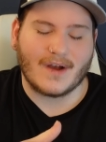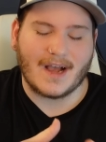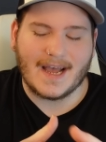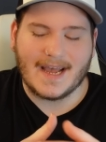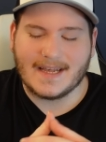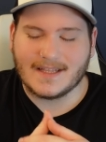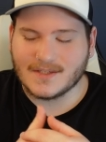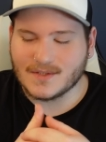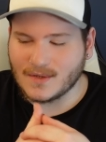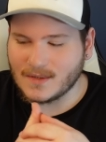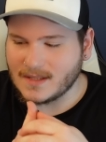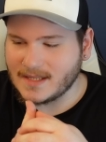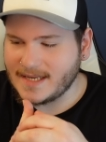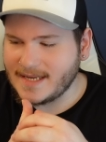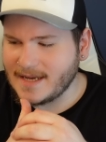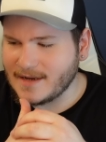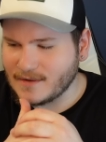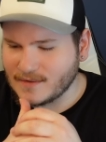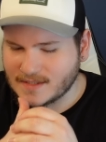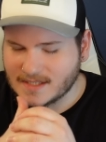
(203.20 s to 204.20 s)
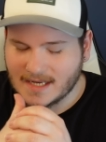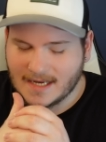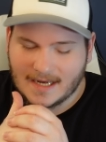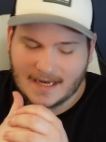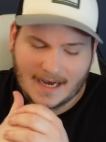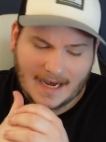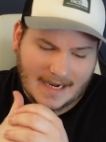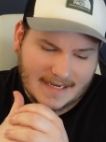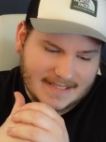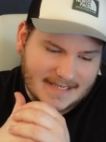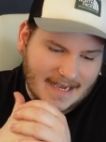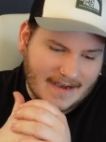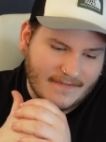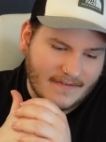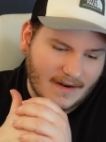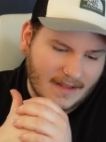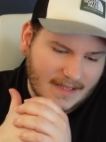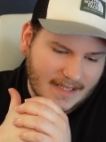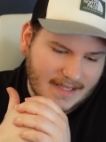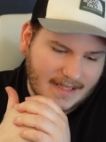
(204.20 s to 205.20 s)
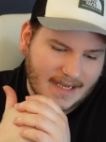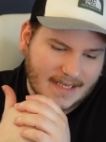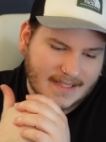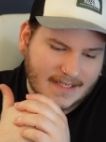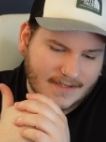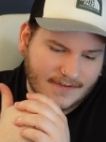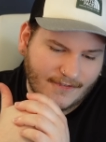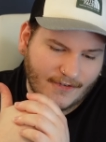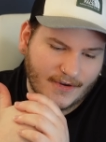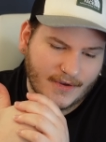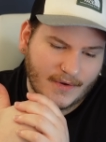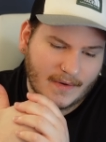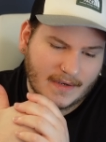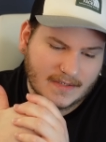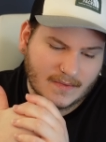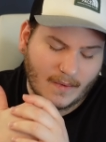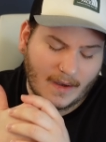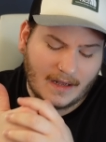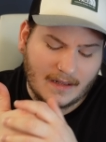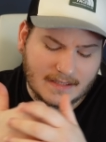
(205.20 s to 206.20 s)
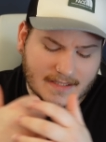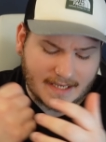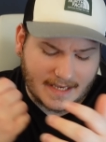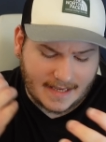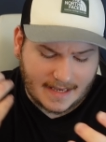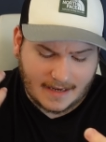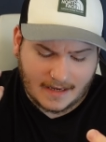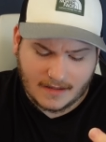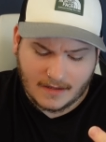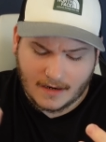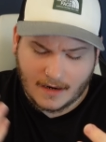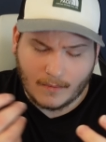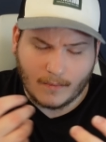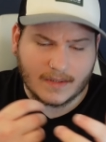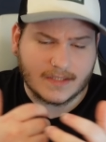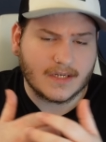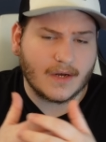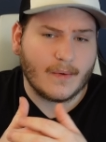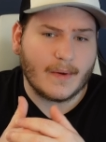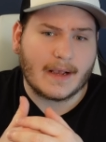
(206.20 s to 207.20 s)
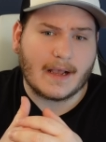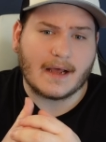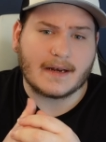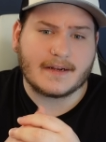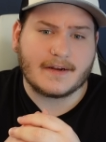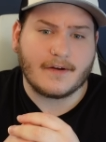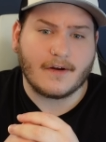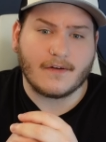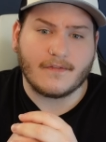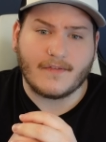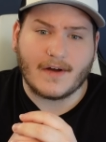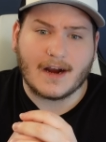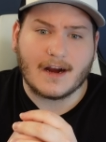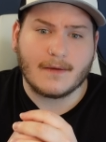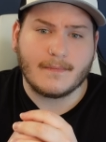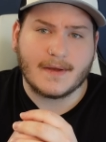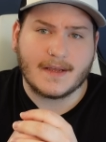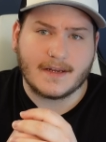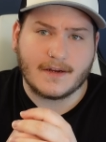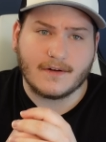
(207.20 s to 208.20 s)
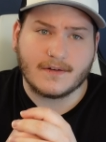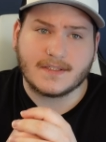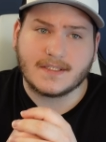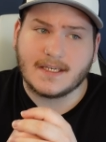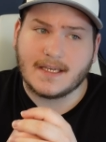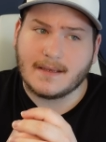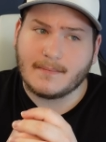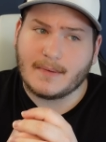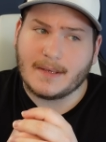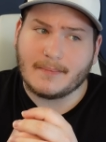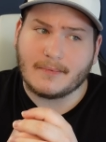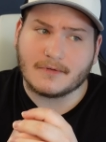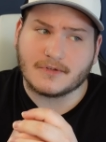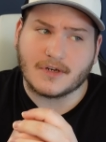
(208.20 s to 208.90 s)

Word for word: right? So, Leos, I definitely like this for you as well. Taking a look at what's going on in your environment, you're seeing people